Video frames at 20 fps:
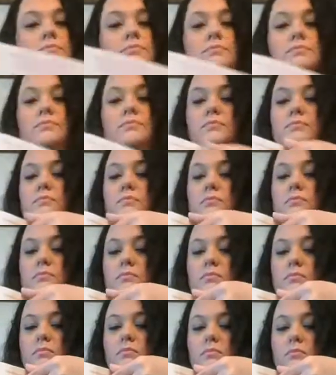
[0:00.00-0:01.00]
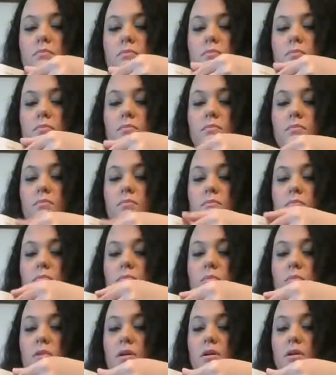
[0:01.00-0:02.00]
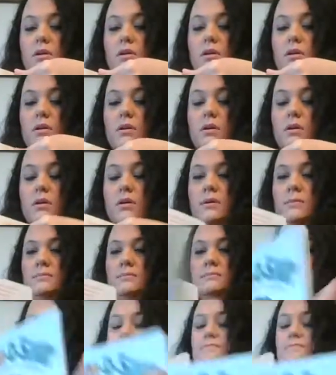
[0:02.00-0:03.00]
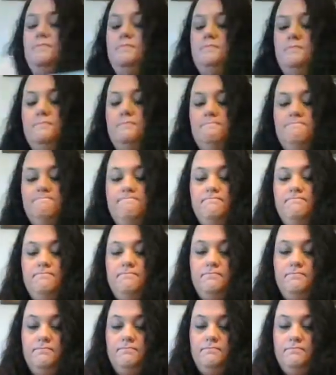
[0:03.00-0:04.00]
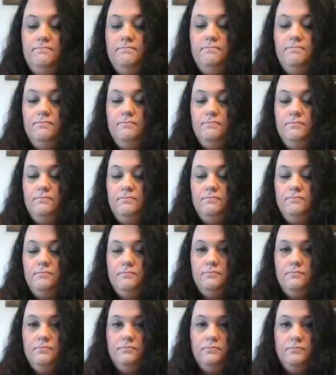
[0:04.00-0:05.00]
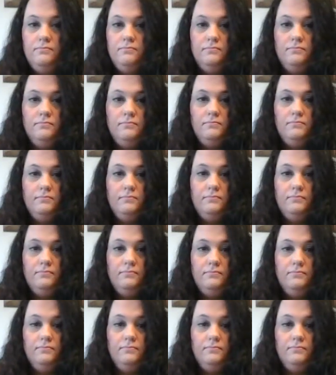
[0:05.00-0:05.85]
[no speech]